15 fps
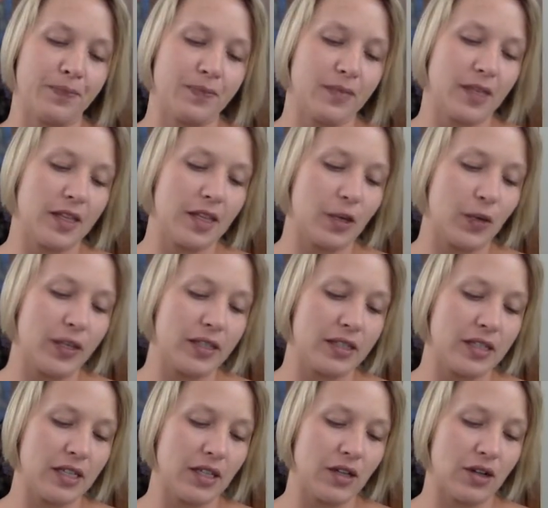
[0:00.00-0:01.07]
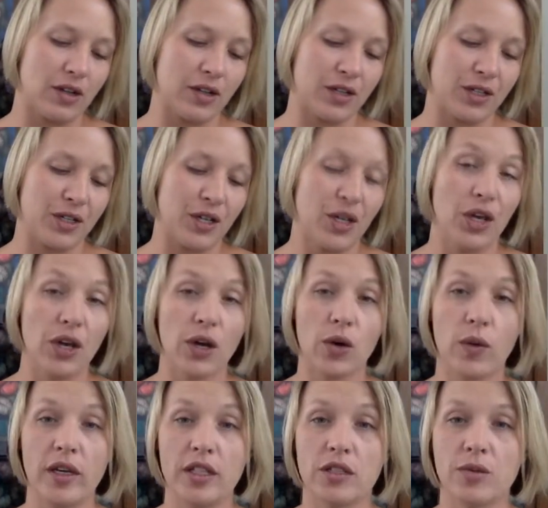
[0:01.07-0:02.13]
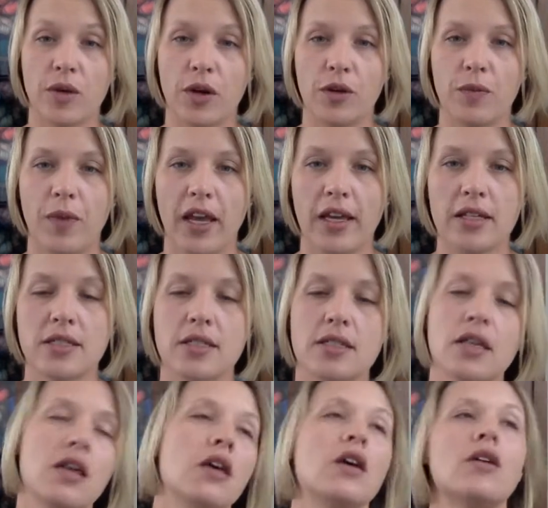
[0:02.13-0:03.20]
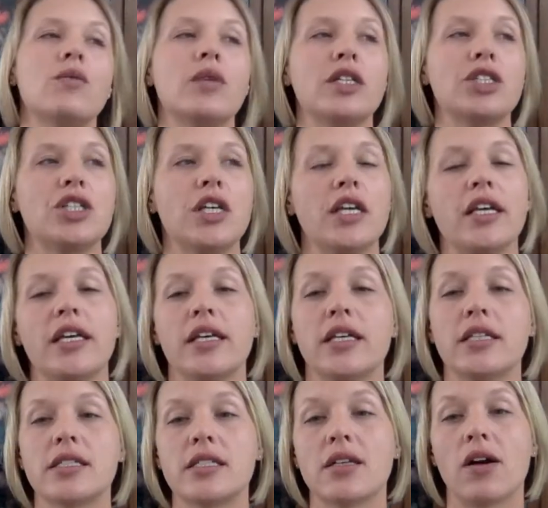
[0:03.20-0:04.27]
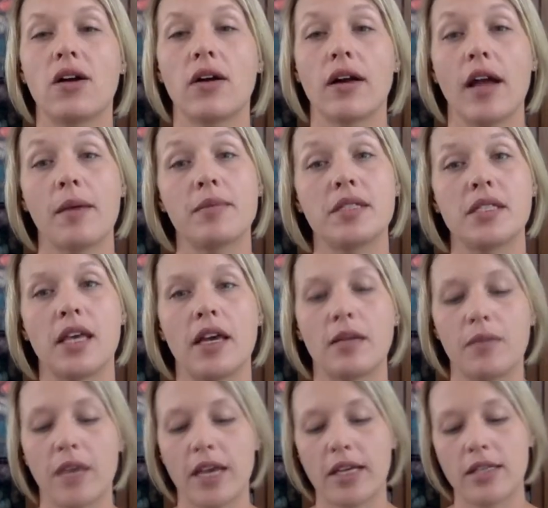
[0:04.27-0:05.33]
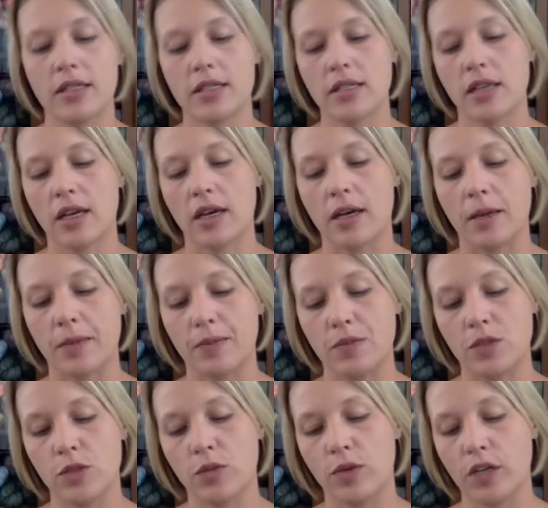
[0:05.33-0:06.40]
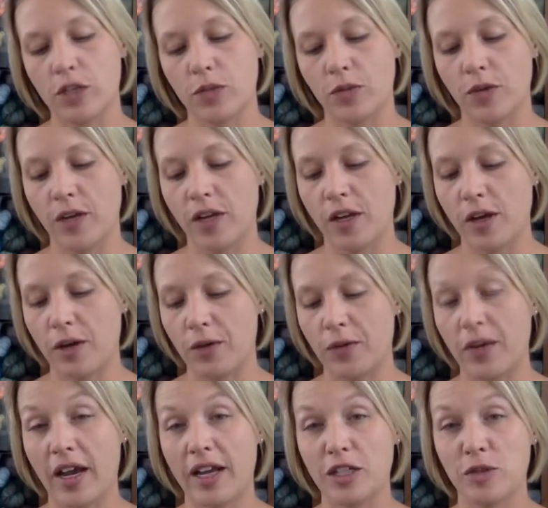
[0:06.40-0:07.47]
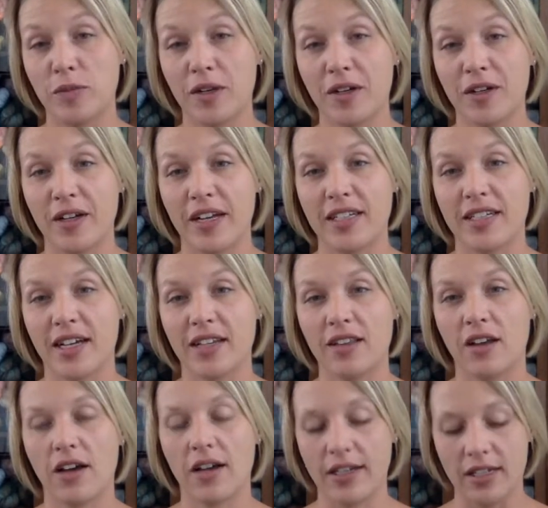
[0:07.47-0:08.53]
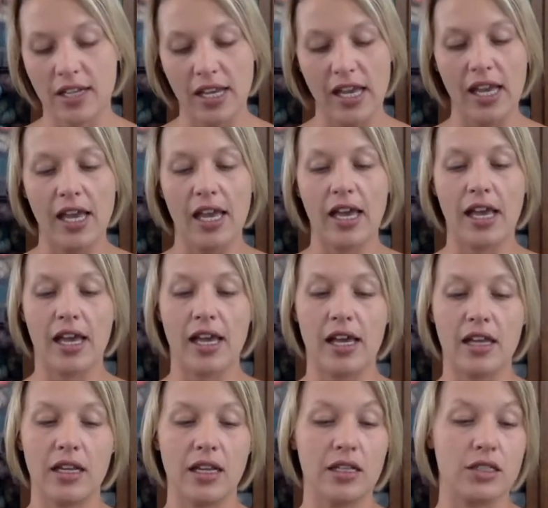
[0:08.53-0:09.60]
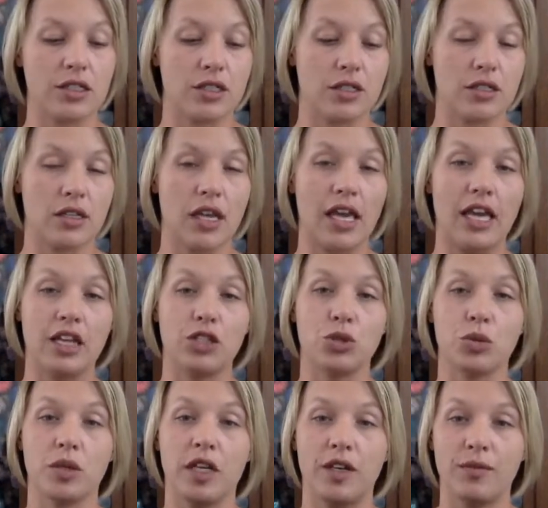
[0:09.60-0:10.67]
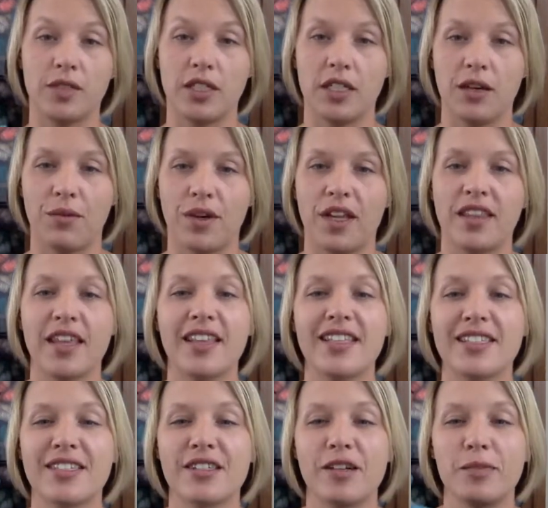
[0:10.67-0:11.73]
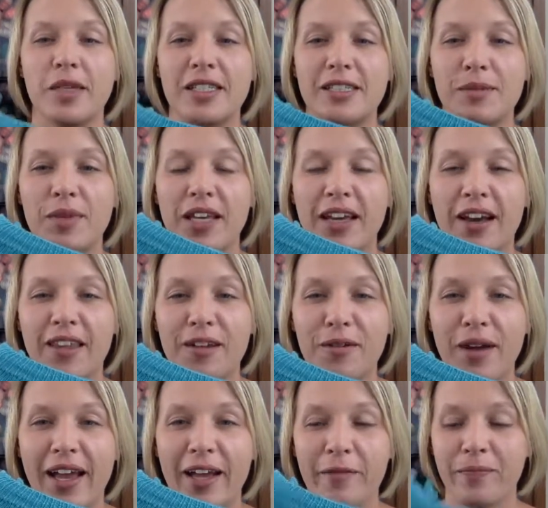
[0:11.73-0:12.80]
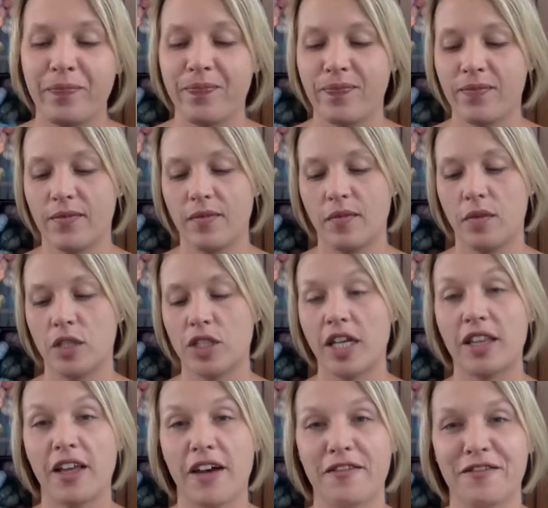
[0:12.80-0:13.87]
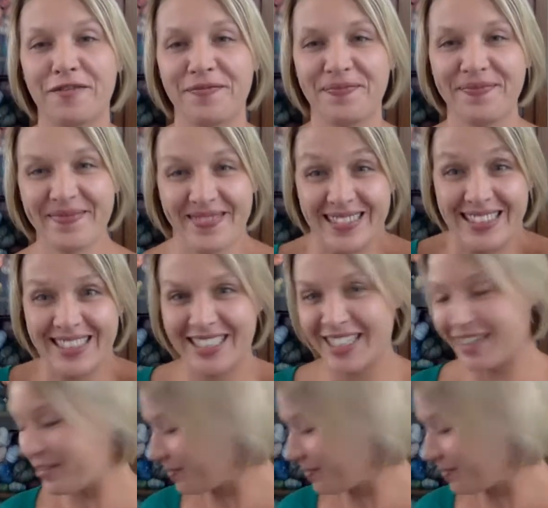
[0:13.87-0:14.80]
in the Queen City Yarn Queen's Road base, which is our MCN base, superwash merino, cashmere, and nylon. And it is just a dream to knit with. And this is our Mint to Be colorway, which I love. So